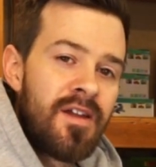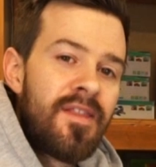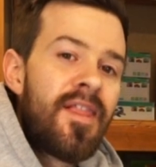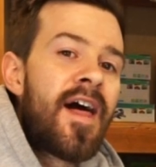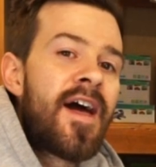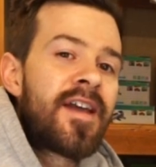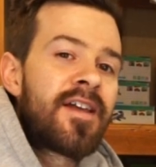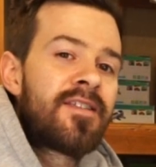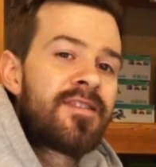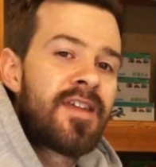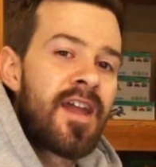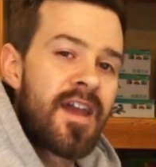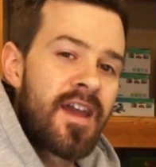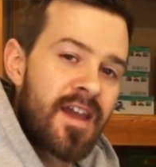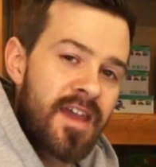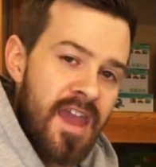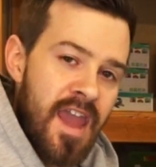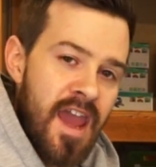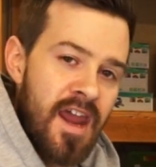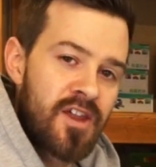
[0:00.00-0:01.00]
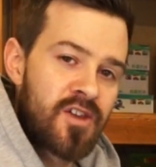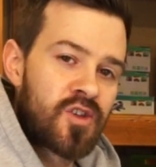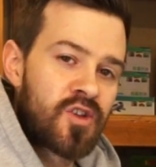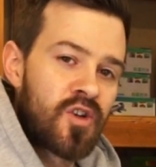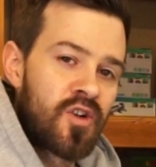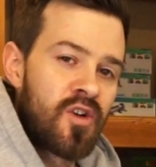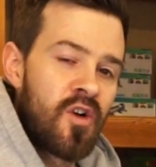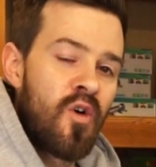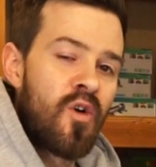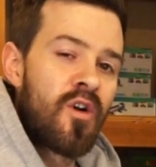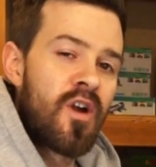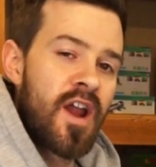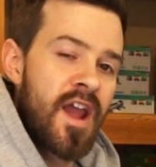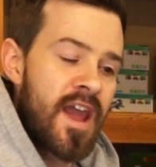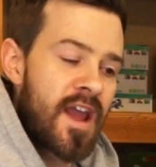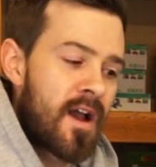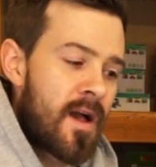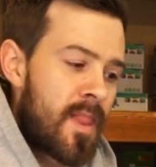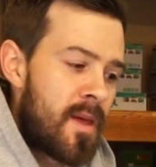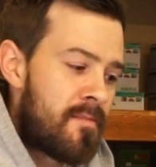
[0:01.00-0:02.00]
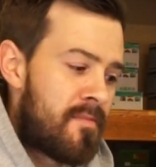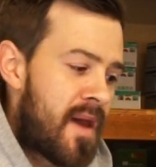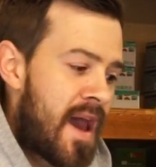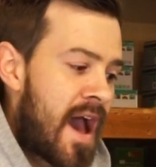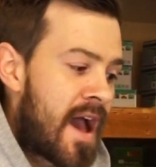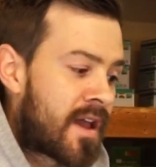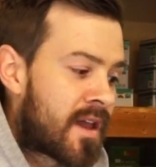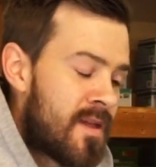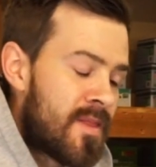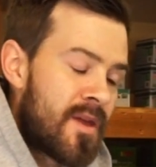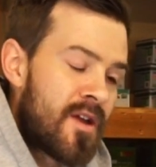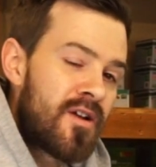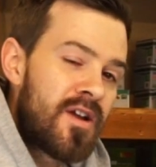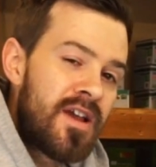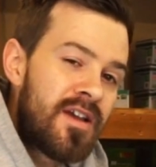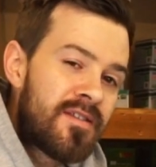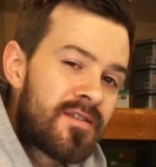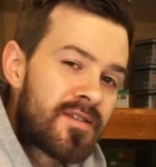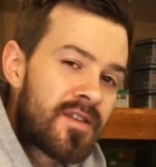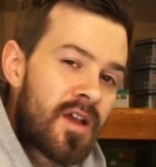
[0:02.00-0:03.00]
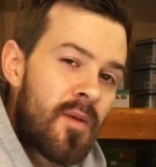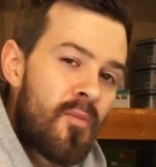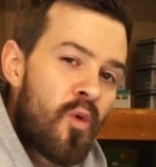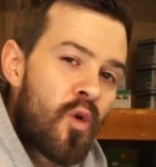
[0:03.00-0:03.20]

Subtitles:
like, say, a canister or a hang on the back. There is some